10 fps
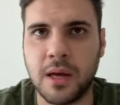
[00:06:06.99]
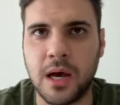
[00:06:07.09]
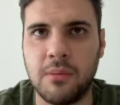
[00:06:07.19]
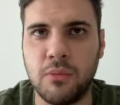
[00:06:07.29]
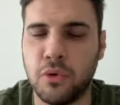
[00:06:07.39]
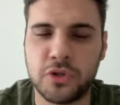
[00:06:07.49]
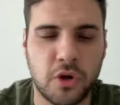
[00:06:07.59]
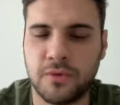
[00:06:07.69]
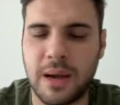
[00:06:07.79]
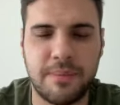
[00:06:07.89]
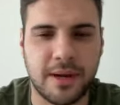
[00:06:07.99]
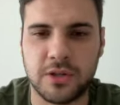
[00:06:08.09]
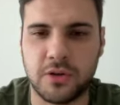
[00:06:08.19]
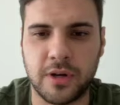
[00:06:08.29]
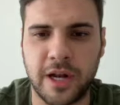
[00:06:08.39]
Um, also, rapping is
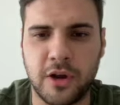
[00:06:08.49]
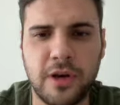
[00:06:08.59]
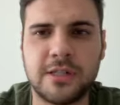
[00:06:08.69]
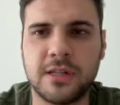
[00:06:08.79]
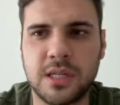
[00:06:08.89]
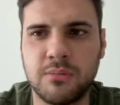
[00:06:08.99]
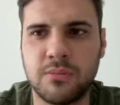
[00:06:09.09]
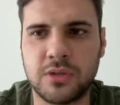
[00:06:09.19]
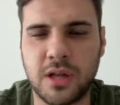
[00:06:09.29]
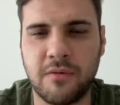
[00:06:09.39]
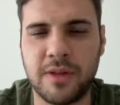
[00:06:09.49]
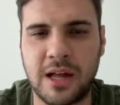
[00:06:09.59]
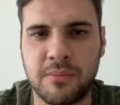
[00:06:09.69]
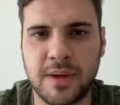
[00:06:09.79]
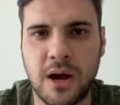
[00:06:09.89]
good. I know he's done some stuff with
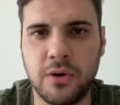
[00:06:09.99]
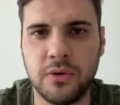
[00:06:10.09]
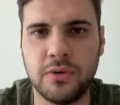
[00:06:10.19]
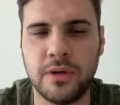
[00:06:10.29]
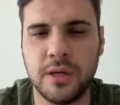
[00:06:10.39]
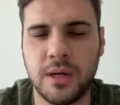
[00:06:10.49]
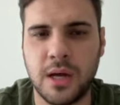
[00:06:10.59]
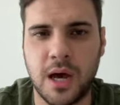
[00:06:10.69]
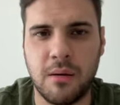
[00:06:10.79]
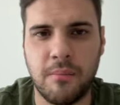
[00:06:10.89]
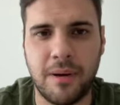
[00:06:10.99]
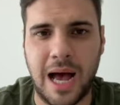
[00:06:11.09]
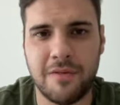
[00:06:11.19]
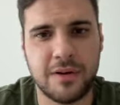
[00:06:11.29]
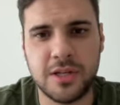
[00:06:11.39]
Adam Calhoun, um, but I
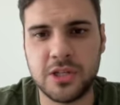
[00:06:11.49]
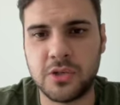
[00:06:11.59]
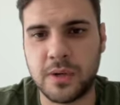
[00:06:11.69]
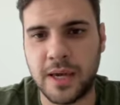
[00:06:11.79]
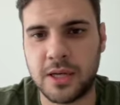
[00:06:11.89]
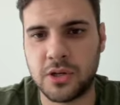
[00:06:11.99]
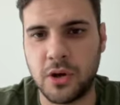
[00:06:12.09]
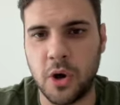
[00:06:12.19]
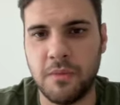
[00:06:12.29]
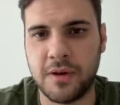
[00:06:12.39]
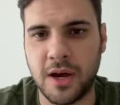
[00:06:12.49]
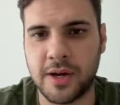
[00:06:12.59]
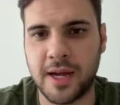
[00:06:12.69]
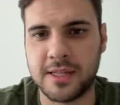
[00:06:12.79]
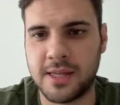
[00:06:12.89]
haven't listened to it yet, so hopefully I'll
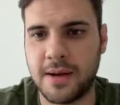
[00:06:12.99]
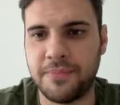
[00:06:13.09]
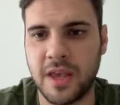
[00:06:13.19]
get to that.